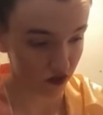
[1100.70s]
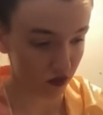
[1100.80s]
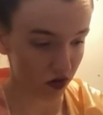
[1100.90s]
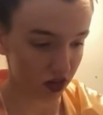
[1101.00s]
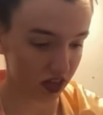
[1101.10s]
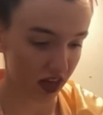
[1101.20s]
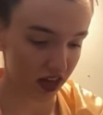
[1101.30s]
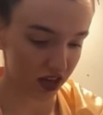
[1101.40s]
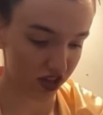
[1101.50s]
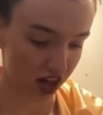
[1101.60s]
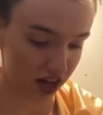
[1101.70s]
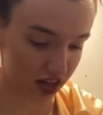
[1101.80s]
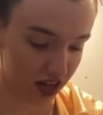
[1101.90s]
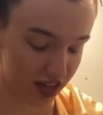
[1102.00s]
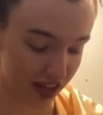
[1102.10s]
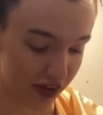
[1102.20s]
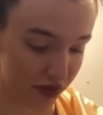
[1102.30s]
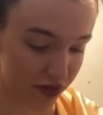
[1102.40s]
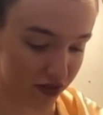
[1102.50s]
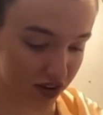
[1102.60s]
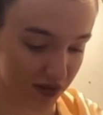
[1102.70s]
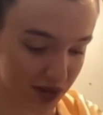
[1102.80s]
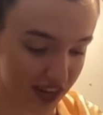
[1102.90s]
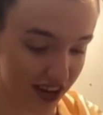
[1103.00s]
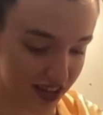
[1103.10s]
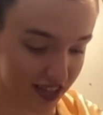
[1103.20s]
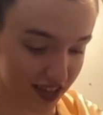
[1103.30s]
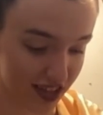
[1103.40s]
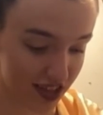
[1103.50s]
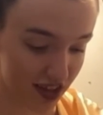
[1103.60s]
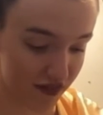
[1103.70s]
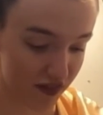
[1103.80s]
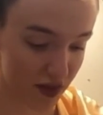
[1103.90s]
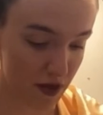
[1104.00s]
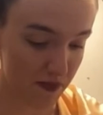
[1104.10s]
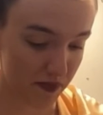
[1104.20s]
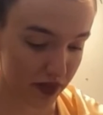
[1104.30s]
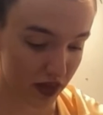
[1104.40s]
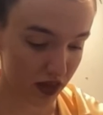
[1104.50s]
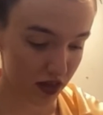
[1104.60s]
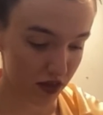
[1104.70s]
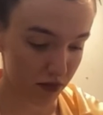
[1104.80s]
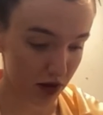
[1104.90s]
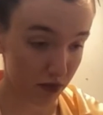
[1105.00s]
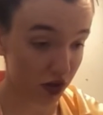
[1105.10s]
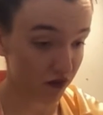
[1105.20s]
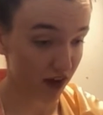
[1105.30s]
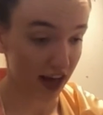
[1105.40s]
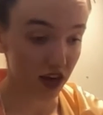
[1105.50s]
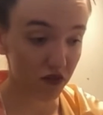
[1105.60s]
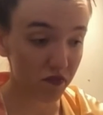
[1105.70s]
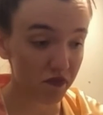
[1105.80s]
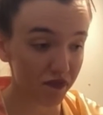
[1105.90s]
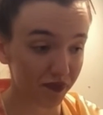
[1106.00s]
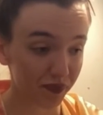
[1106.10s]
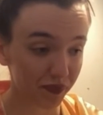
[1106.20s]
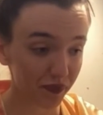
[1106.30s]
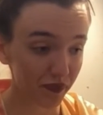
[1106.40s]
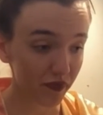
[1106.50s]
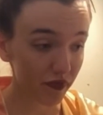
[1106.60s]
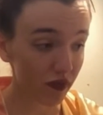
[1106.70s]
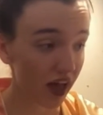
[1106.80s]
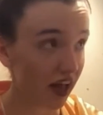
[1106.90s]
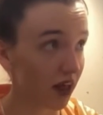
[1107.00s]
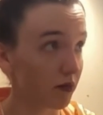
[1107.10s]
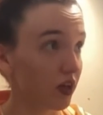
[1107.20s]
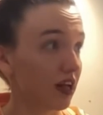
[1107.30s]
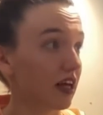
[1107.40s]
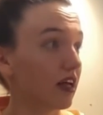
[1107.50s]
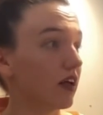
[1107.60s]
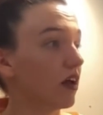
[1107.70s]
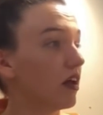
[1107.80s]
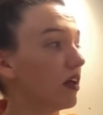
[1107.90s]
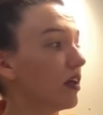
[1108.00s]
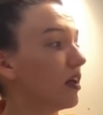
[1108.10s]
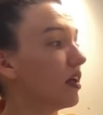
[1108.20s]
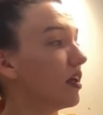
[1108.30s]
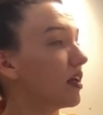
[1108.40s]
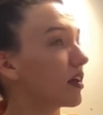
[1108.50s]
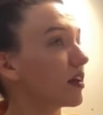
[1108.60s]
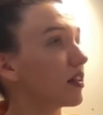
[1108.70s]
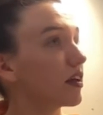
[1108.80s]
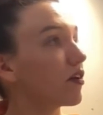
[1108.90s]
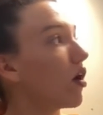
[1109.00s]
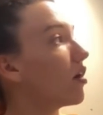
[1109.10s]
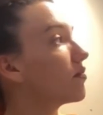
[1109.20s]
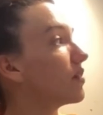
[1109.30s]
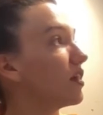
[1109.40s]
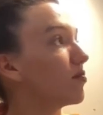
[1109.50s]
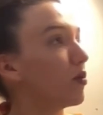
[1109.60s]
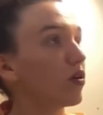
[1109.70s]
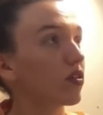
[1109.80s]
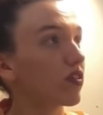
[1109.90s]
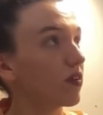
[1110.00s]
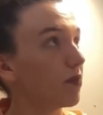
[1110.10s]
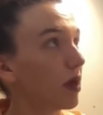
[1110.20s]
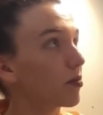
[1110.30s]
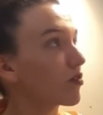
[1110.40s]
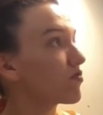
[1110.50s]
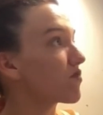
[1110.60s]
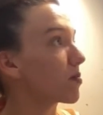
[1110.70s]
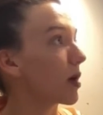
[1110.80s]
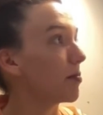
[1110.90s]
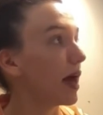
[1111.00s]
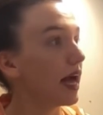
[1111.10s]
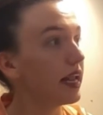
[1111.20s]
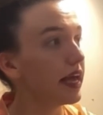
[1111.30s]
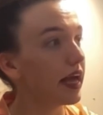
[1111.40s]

don't want to yank a jacket because I know there's gonna be dust and stuff but I'm gonna vacuum and I'm gonna clear off these books and papers from my bed